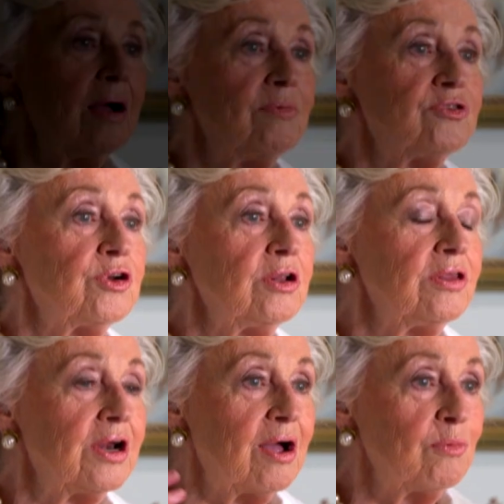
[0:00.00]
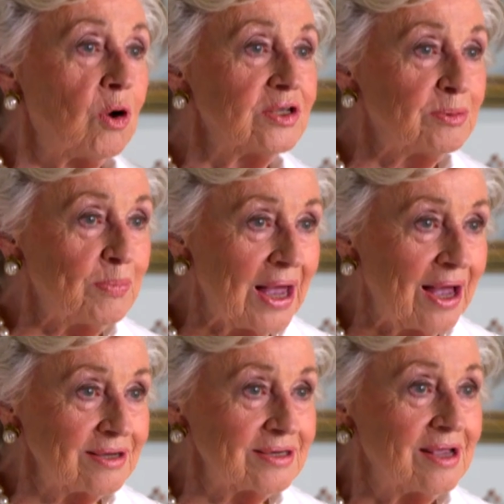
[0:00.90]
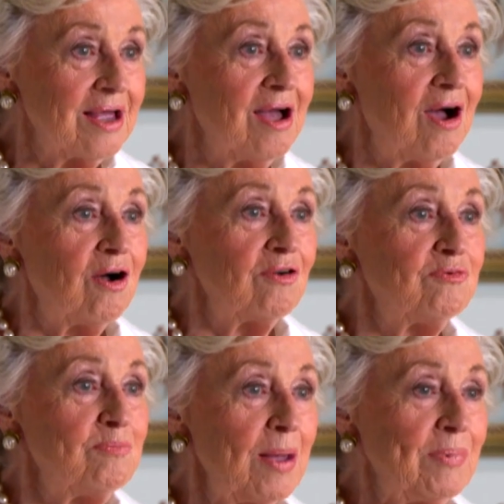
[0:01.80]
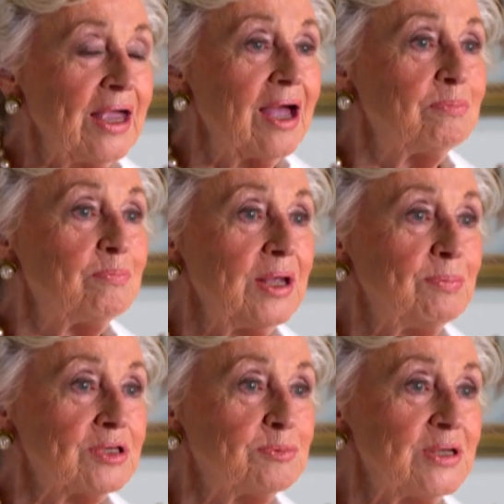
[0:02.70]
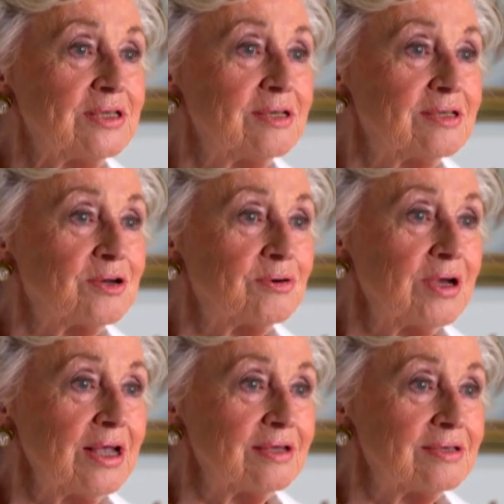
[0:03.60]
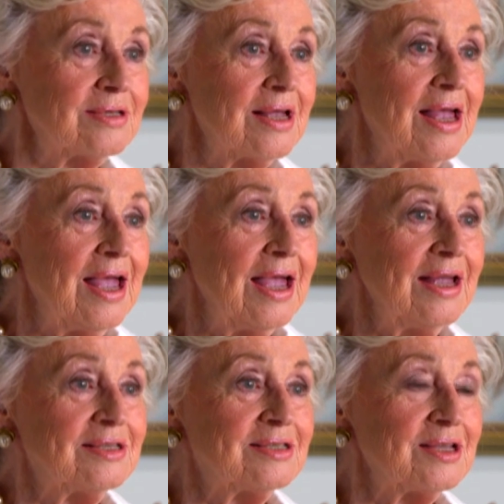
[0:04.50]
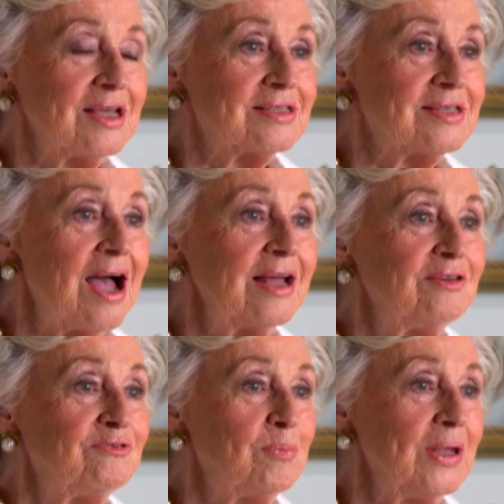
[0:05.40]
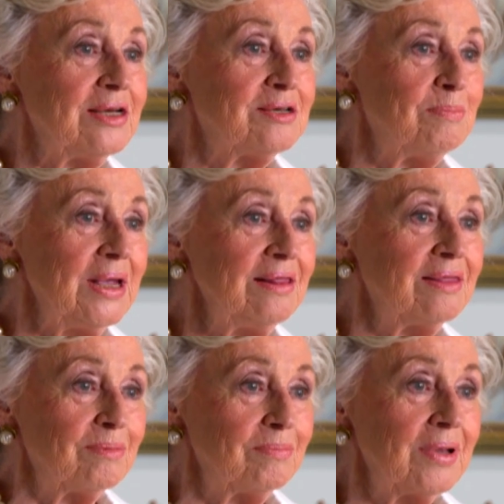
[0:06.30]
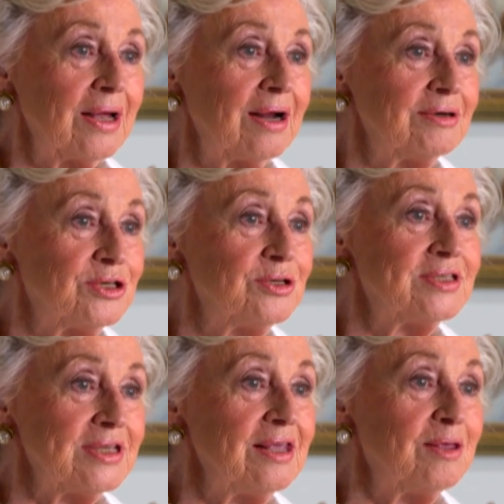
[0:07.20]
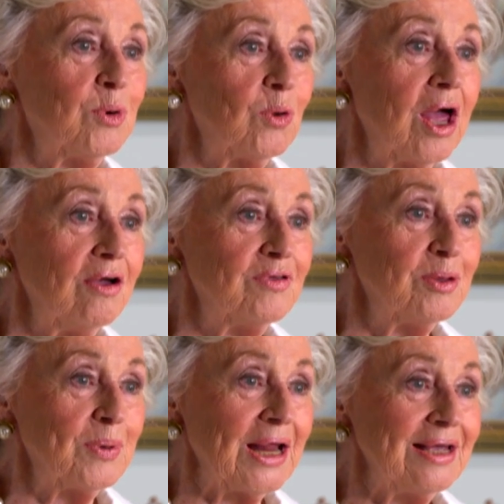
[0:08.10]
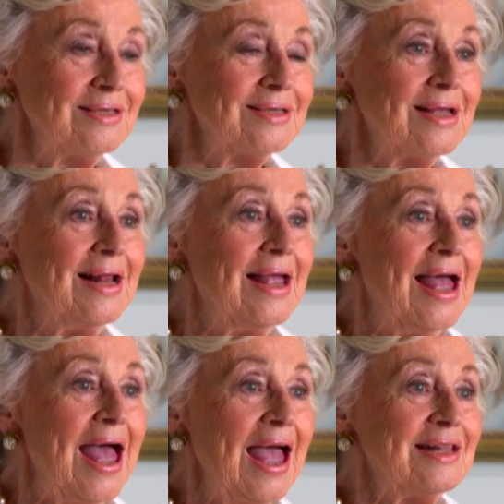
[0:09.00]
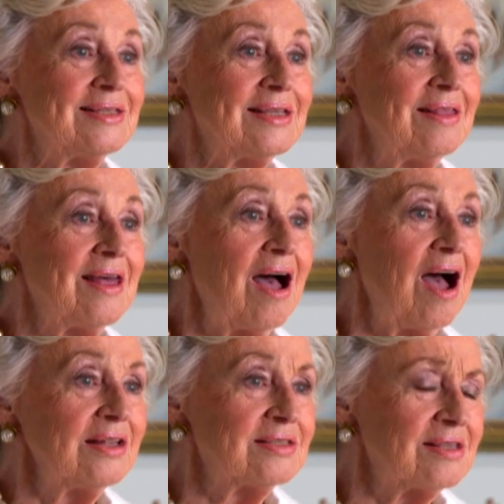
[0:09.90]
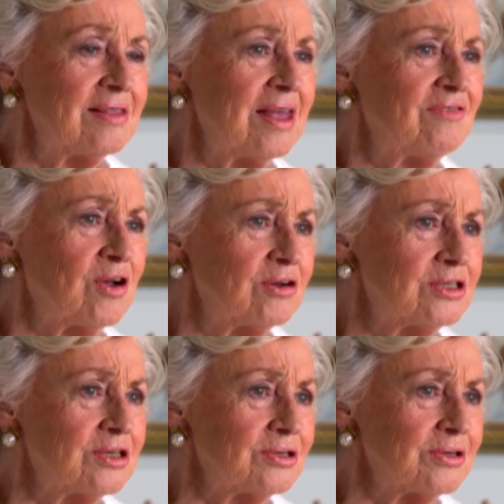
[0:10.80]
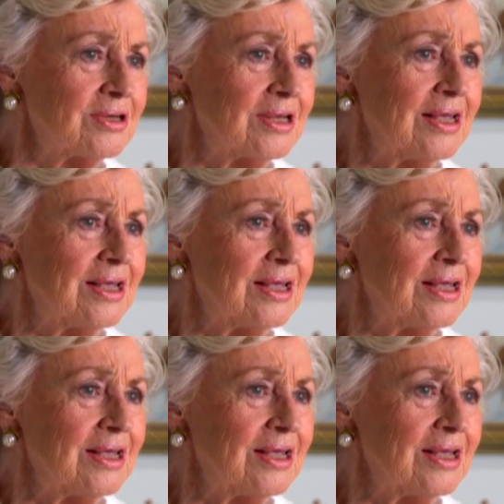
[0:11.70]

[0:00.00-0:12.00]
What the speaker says: I'm thrilled that I was a part of mapping out people's business careers. It's exciting for me to meet them, and I do see them all over the place, and see the heights that they've got to.